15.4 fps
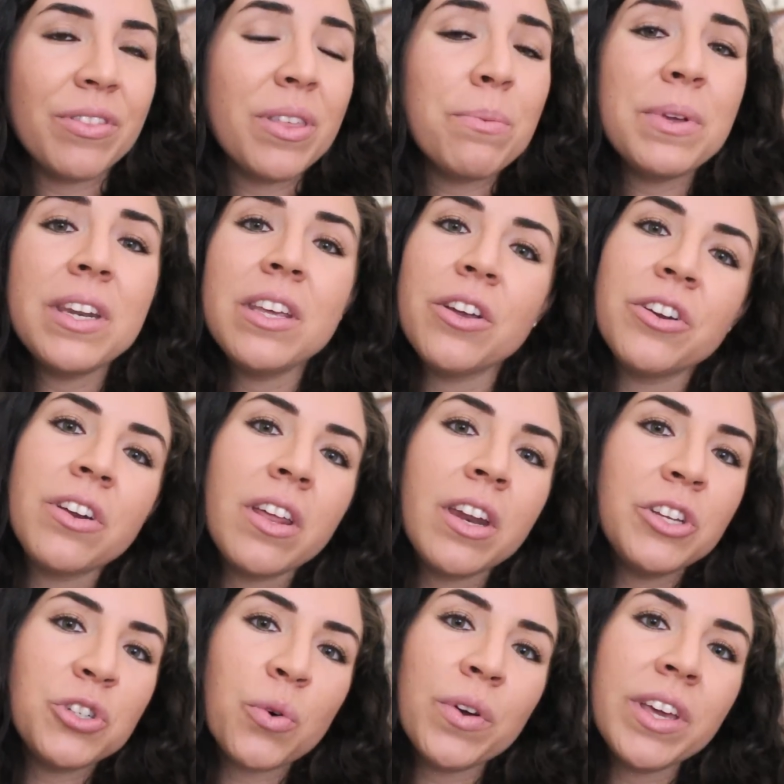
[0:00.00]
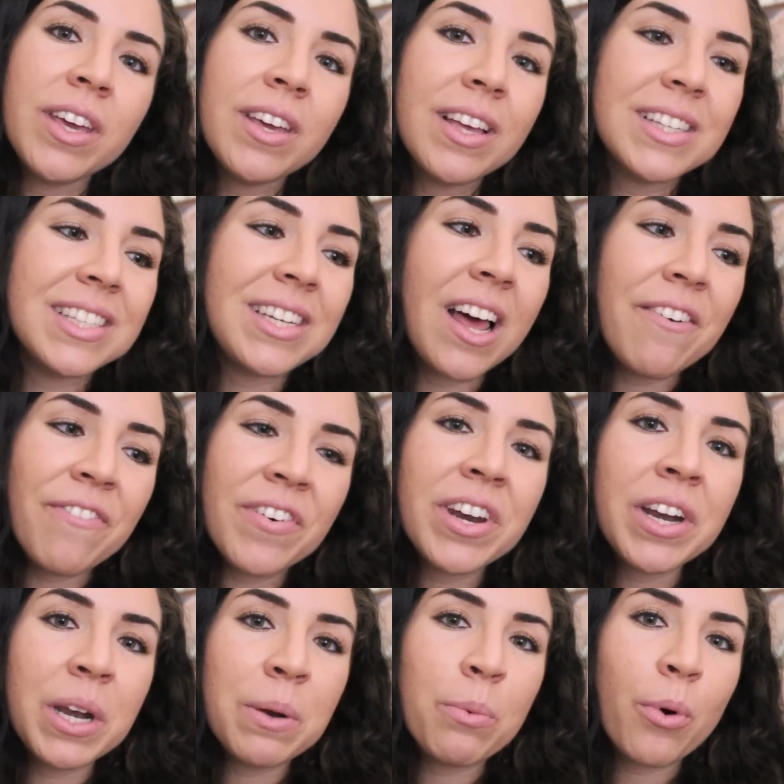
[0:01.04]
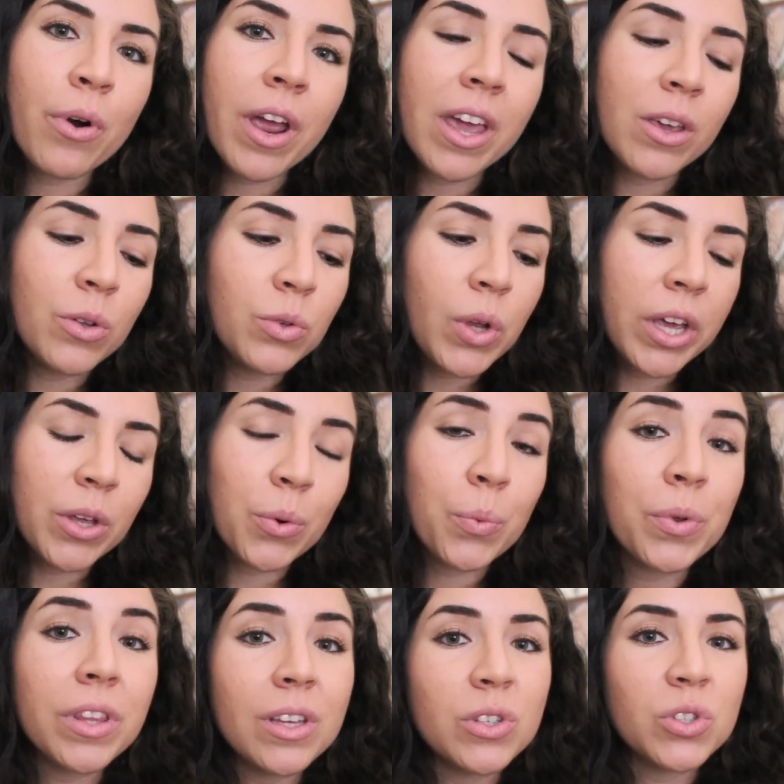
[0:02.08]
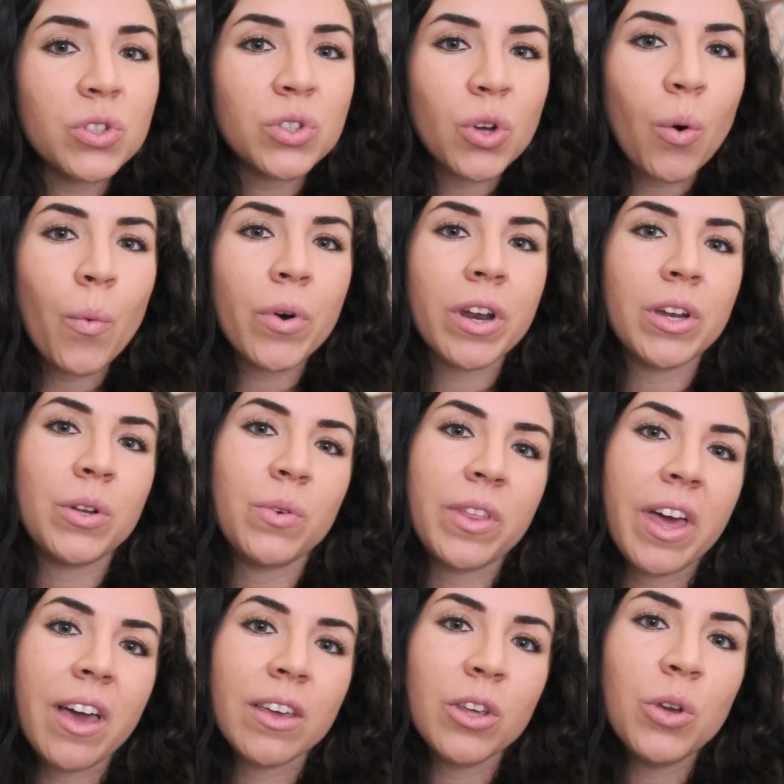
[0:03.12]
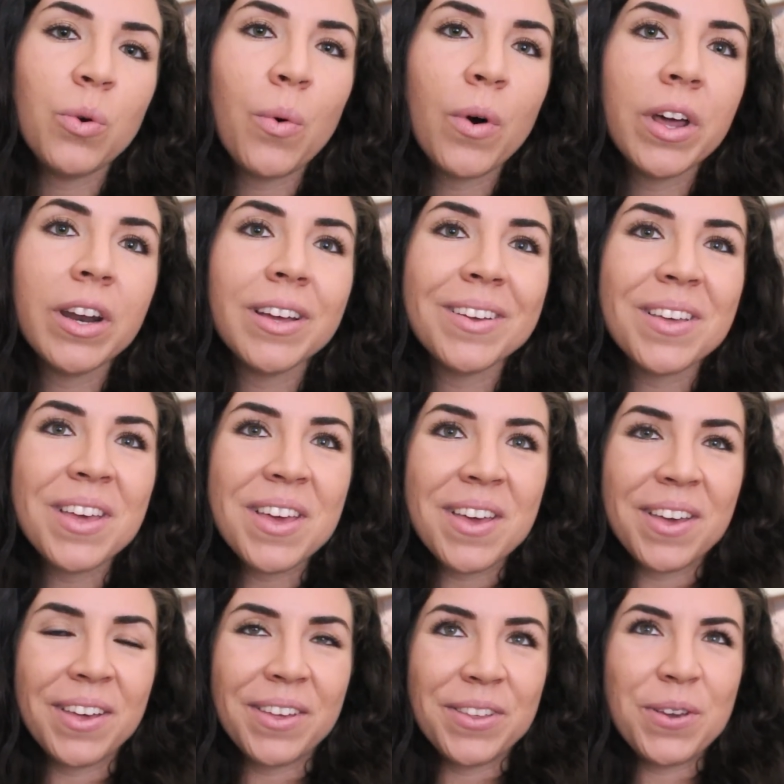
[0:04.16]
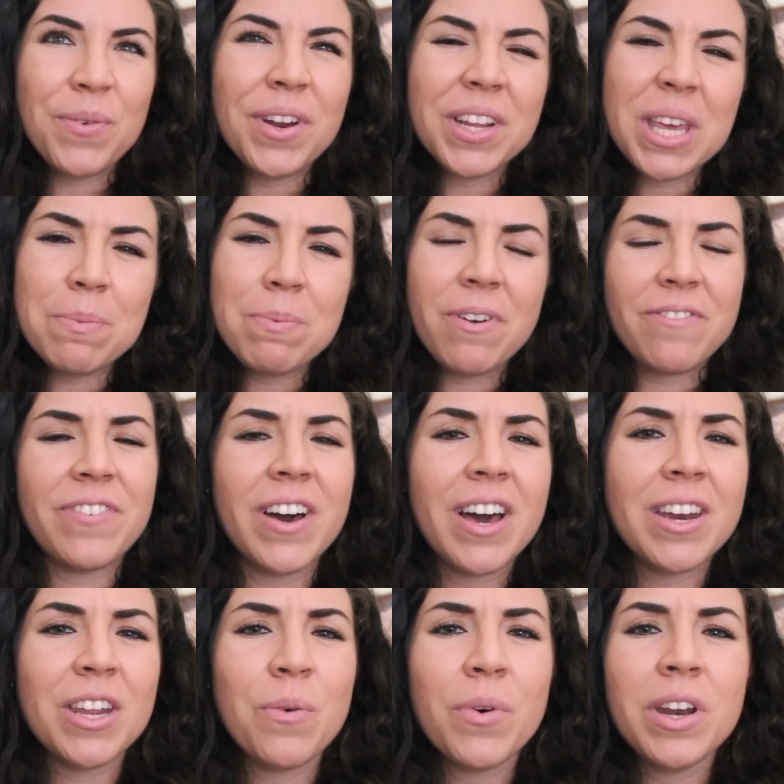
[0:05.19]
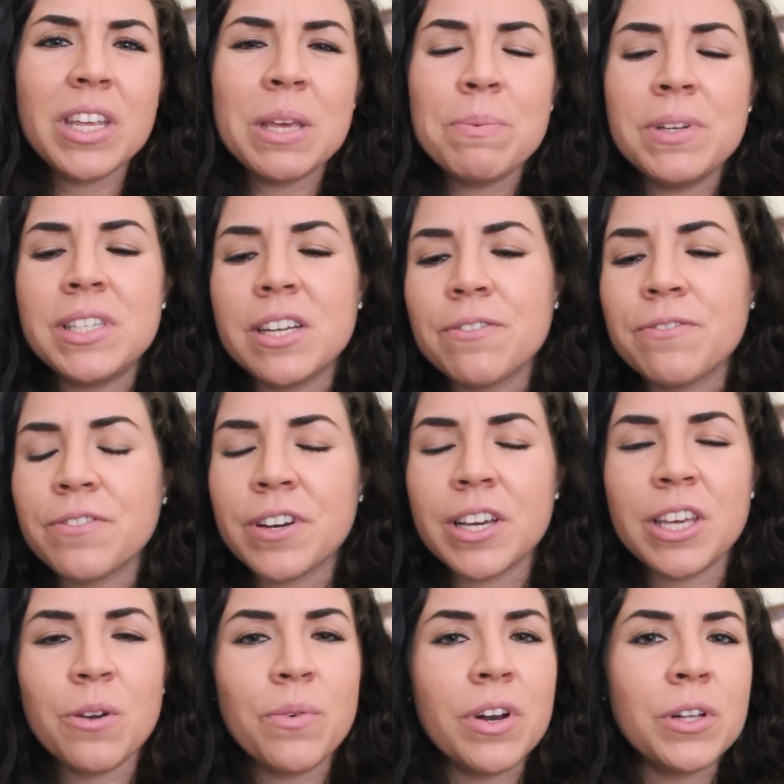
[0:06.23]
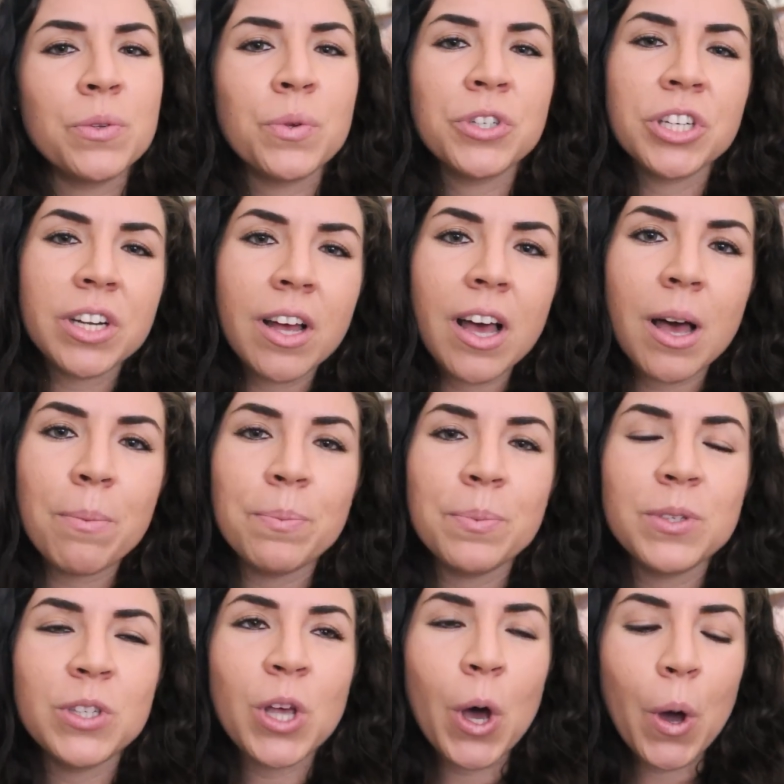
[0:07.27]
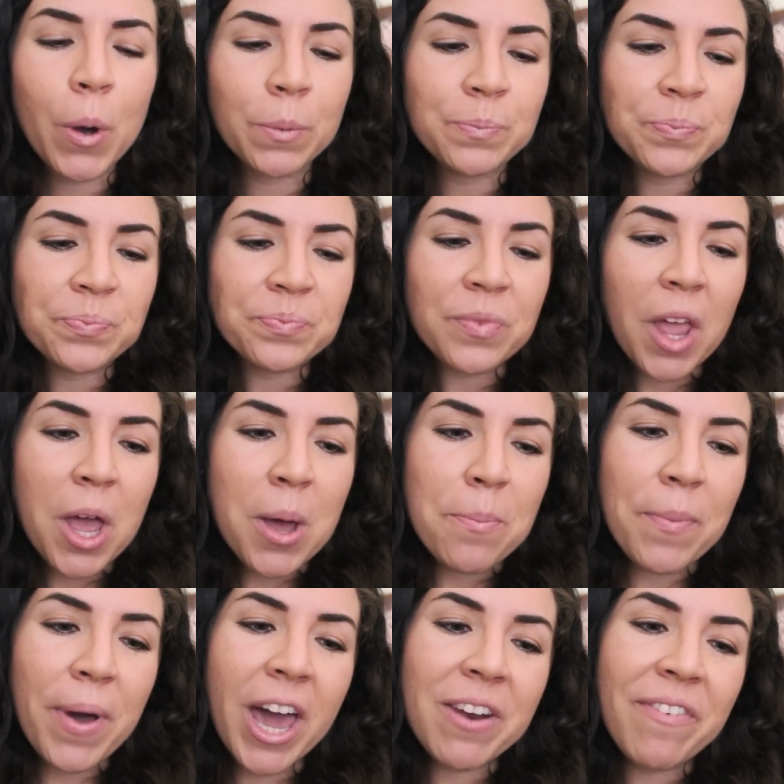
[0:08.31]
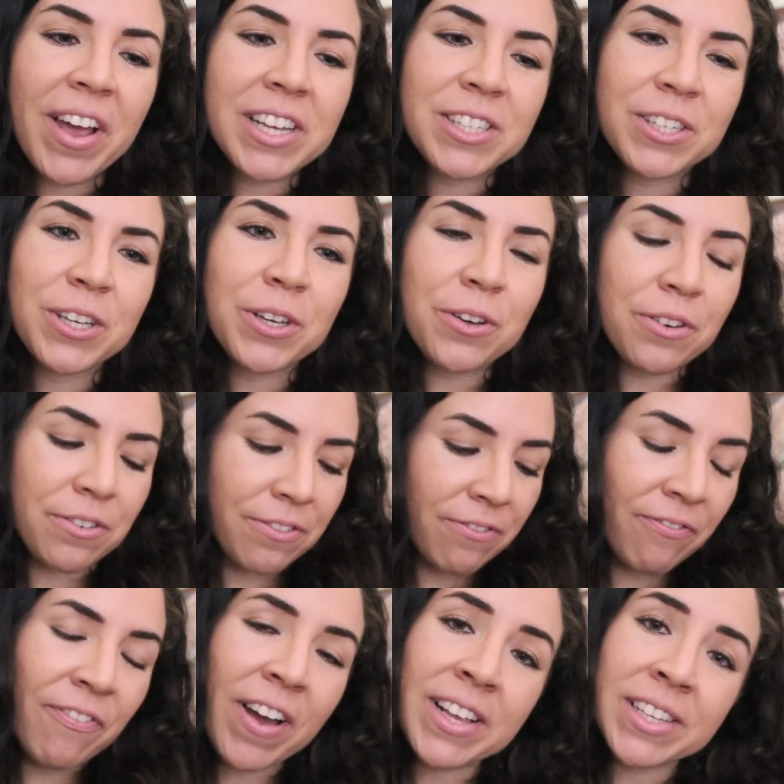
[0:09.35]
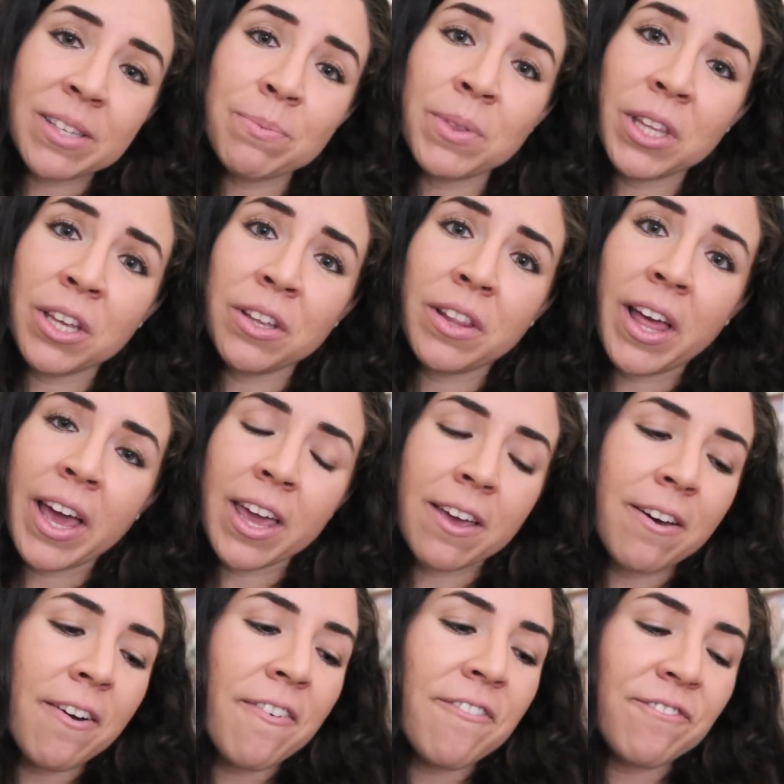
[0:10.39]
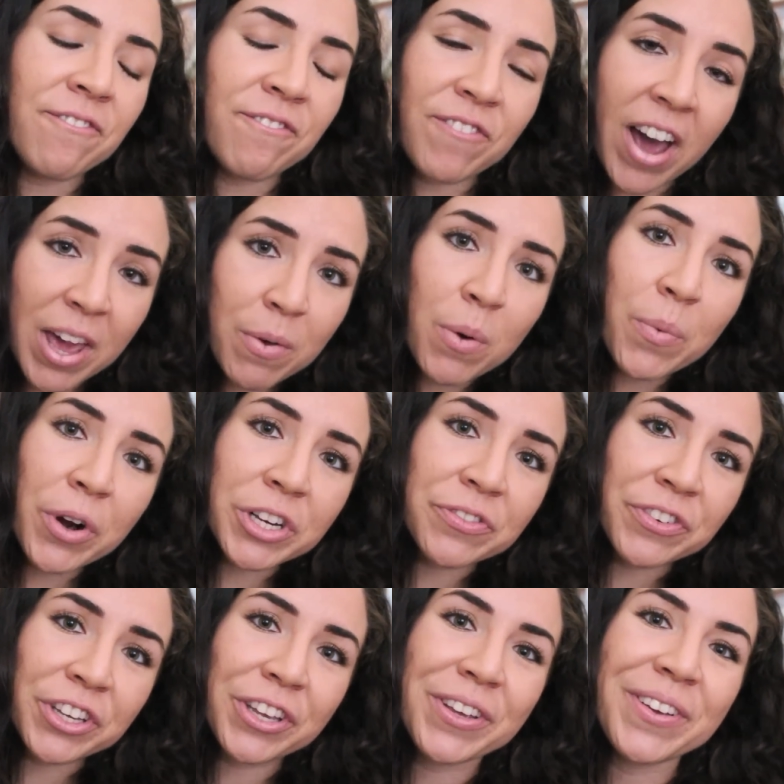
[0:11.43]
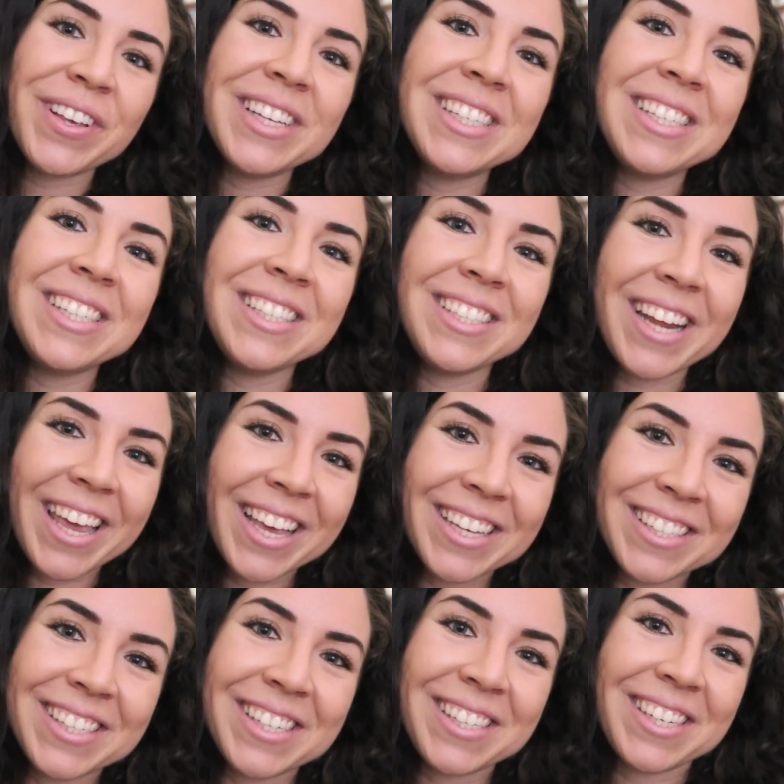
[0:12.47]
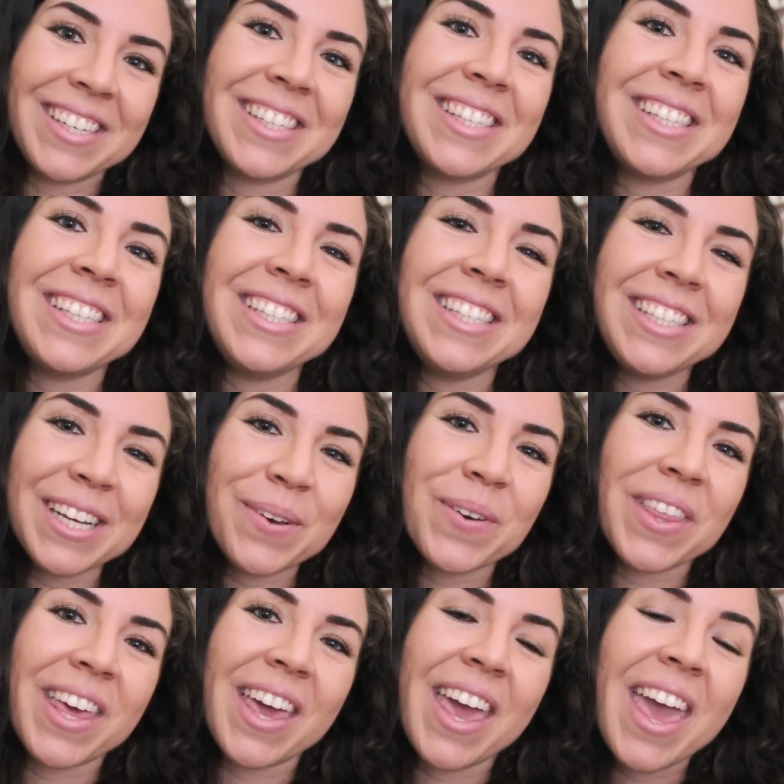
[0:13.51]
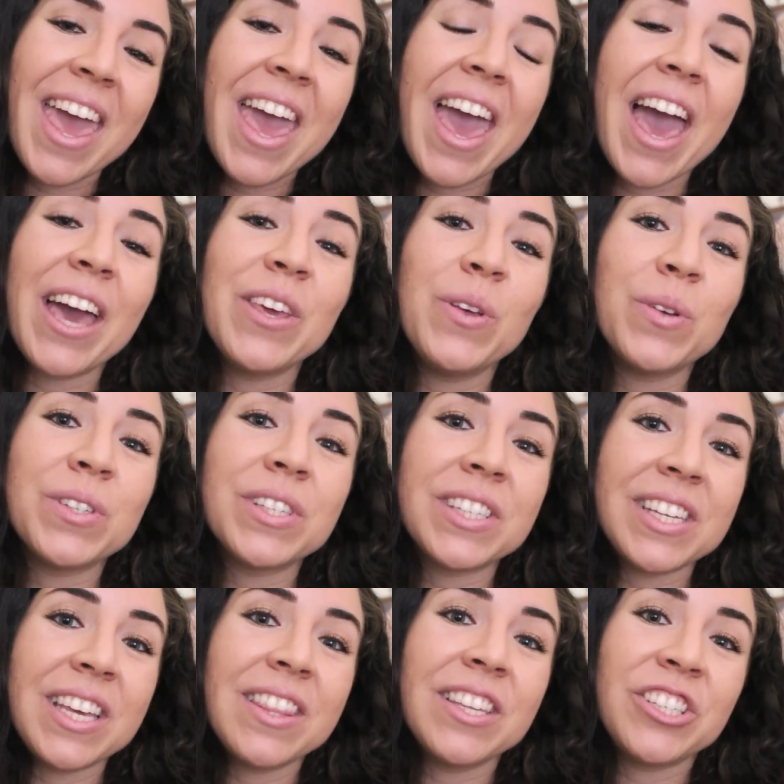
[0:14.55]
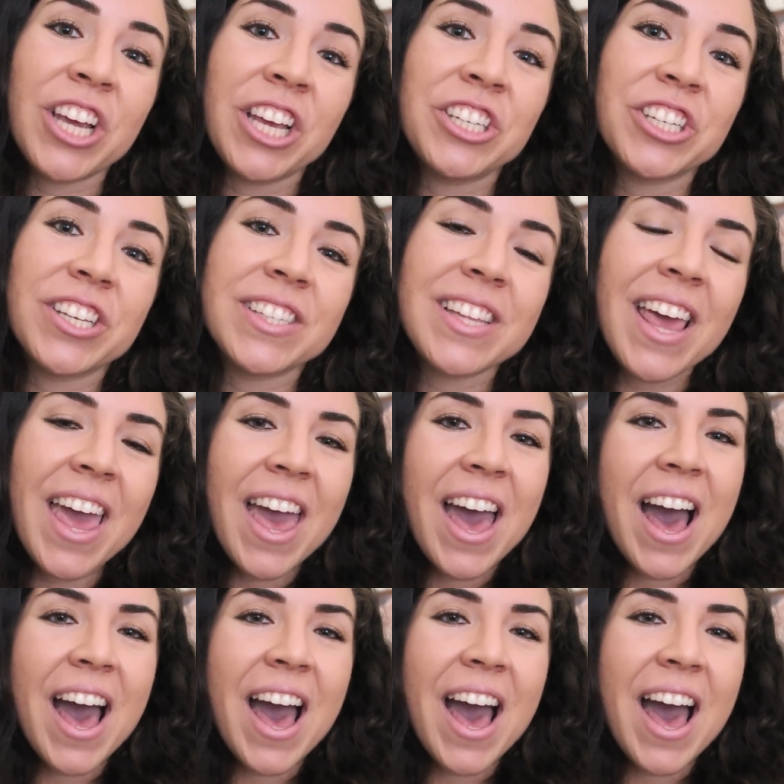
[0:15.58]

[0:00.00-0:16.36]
The minute you're not enjoying it, it's not fun anymore, and you really don't want to do that. You want to keep it fun. You want to keep it different. You want to switch it up. So my advice to you: find something you like, find what works for you, stay consistent, stick with it, and you'll see the changes.